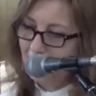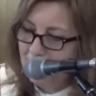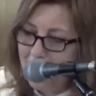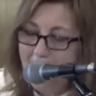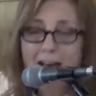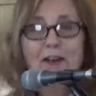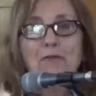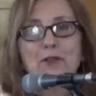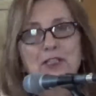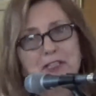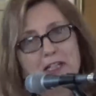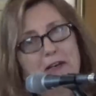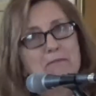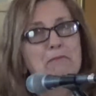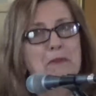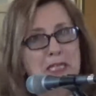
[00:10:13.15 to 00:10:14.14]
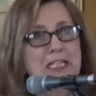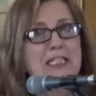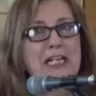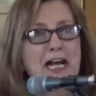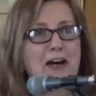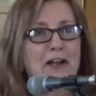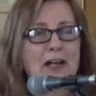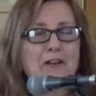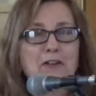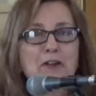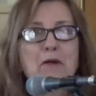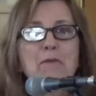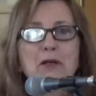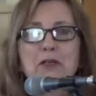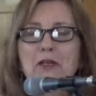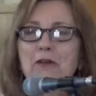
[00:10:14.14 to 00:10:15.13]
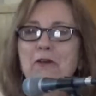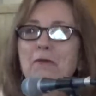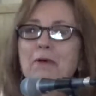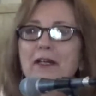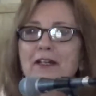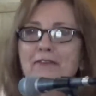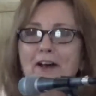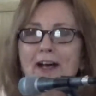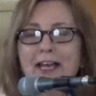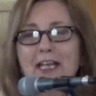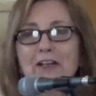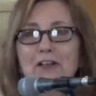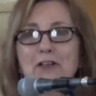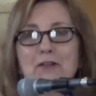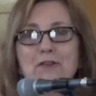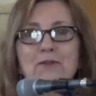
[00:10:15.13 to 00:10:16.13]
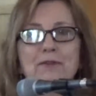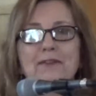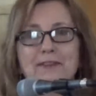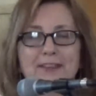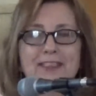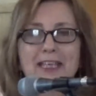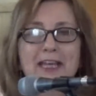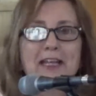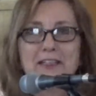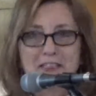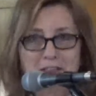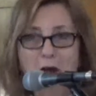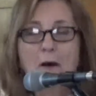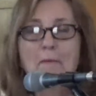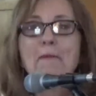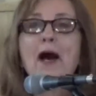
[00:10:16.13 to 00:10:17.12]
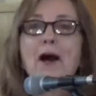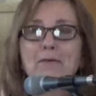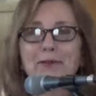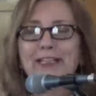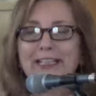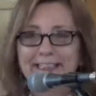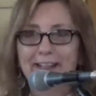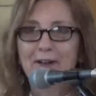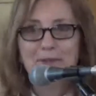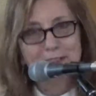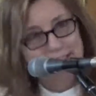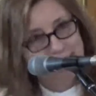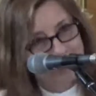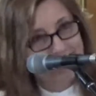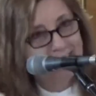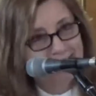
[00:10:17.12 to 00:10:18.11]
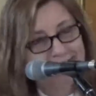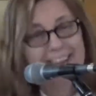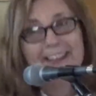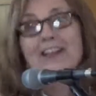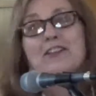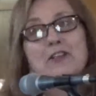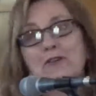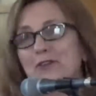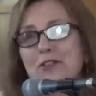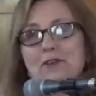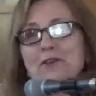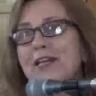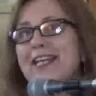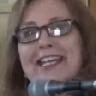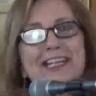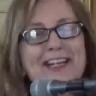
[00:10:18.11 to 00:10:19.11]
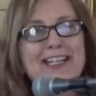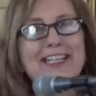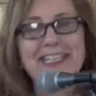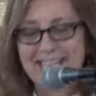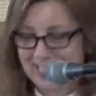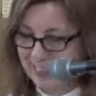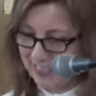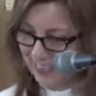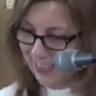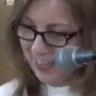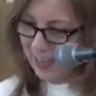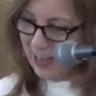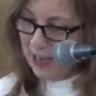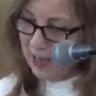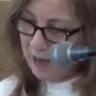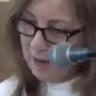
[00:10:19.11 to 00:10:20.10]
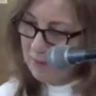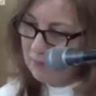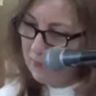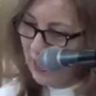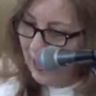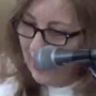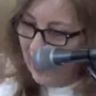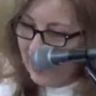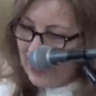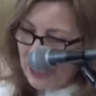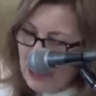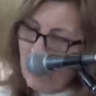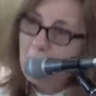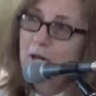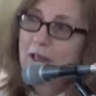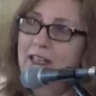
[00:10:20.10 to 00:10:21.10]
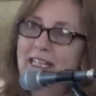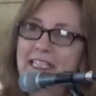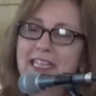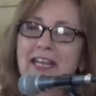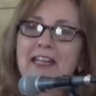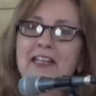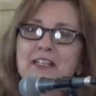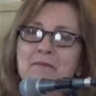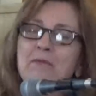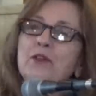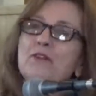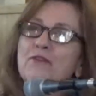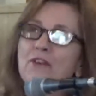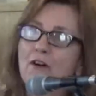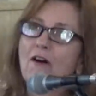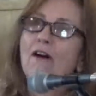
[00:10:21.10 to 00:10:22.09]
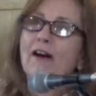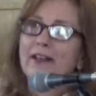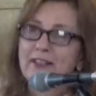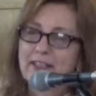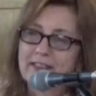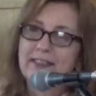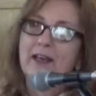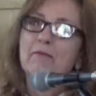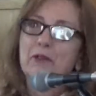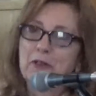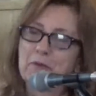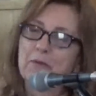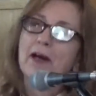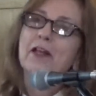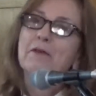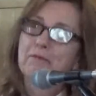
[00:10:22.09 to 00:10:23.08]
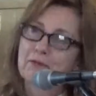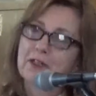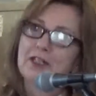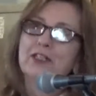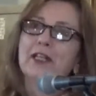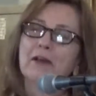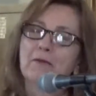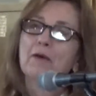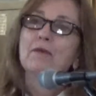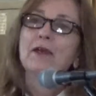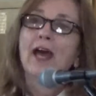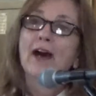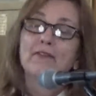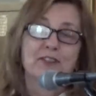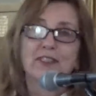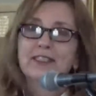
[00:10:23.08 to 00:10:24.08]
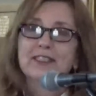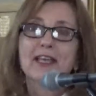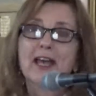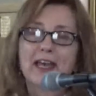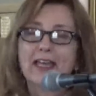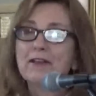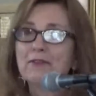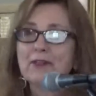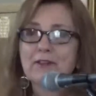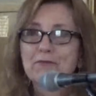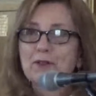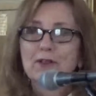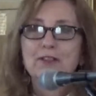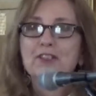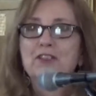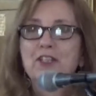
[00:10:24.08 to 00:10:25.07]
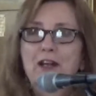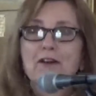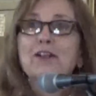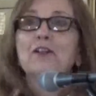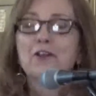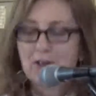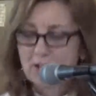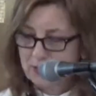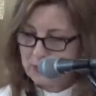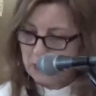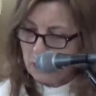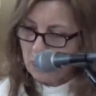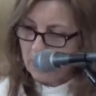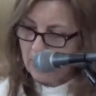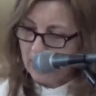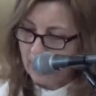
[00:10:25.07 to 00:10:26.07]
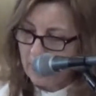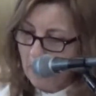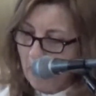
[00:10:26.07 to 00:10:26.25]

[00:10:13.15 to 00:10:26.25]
That would shut me down. I don't know about you, but if I hear you saying, stop babbling, don't get any ideas. We're going to tend to move on to someone who might appreciate what we have to say, even if we're sharing a long story.